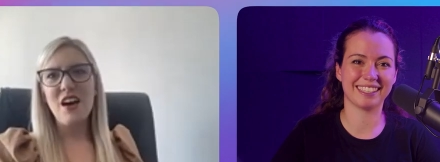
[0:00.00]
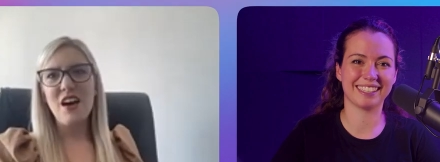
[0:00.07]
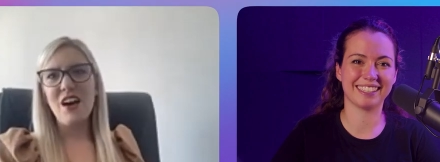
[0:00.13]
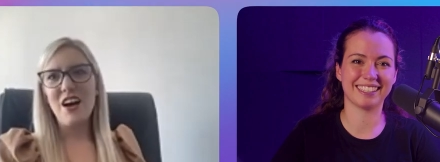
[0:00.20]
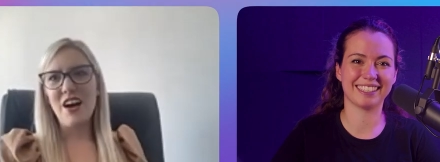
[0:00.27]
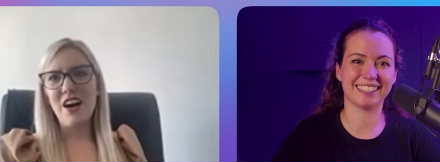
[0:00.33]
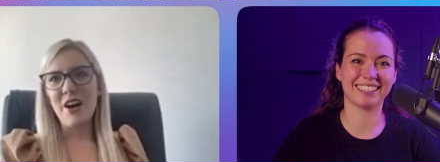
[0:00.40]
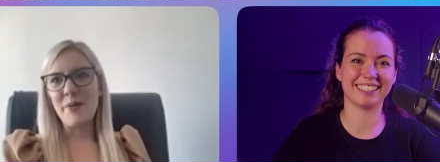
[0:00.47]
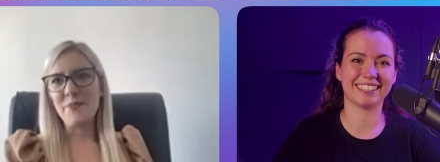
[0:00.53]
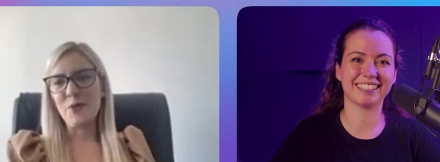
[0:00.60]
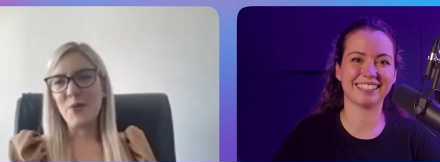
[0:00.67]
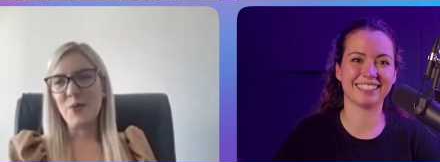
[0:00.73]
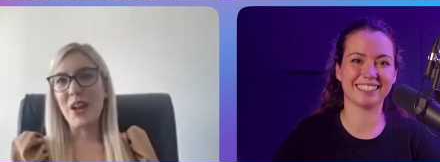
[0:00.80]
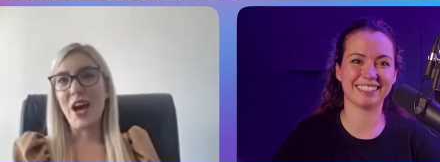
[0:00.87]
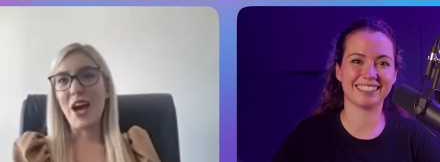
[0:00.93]
Speaker 1: Uh,
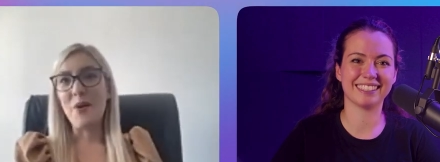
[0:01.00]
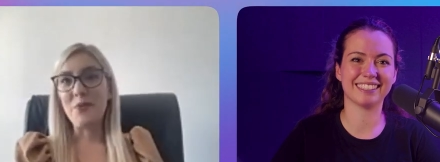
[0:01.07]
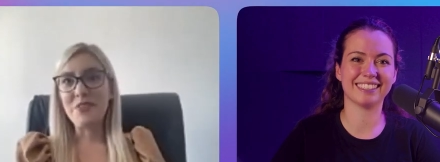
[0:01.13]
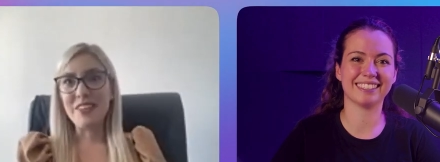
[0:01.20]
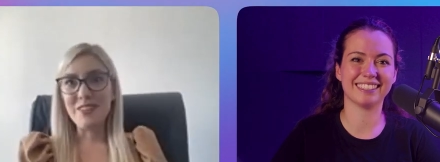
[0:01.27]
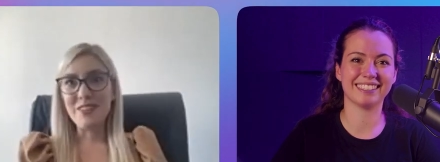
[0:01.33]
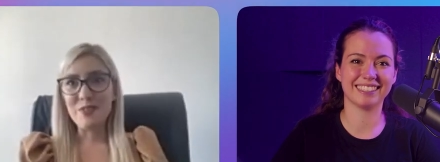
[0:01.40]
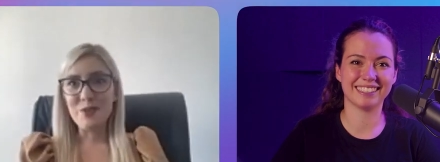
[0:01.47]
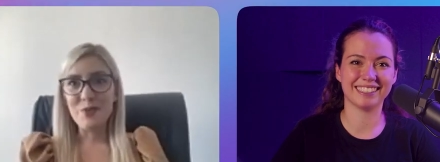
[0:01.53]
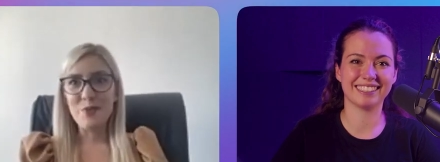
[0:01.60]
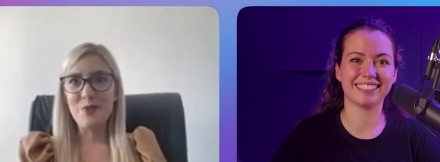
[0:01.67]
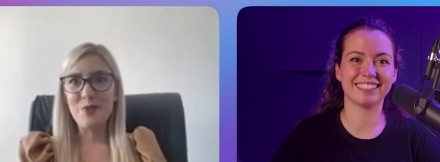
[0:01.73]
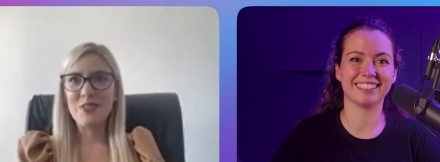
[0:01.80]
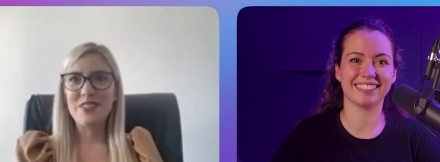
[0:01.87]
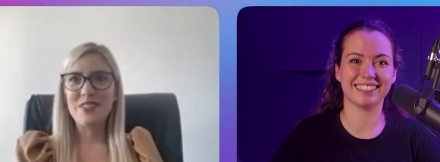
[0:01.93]
well, I will tell you
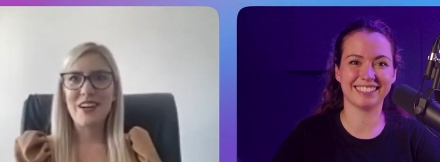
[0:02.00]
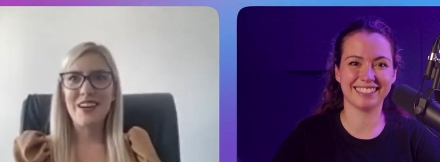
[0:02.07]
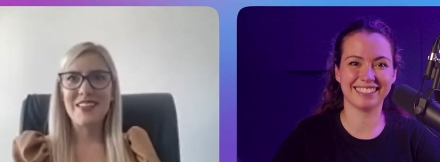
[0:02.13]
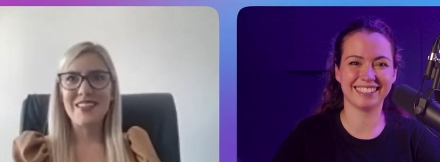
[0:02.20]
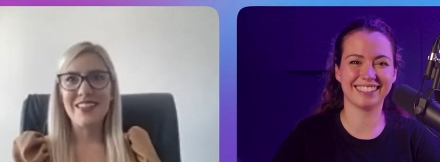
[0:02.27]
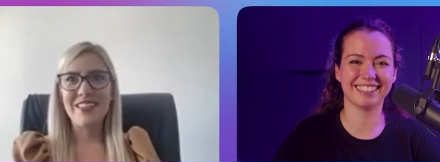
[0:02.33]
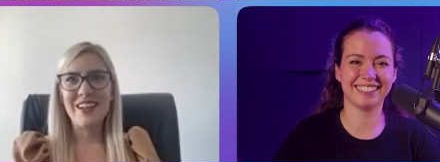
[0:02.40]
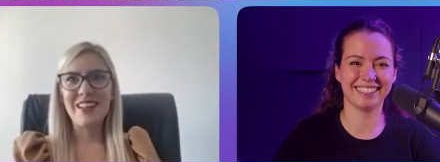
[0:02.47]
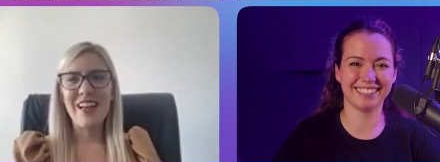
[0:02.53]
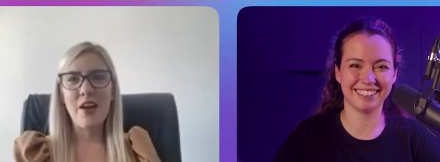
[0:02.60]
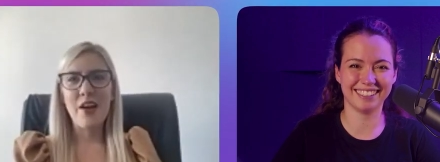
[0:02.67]
what I tell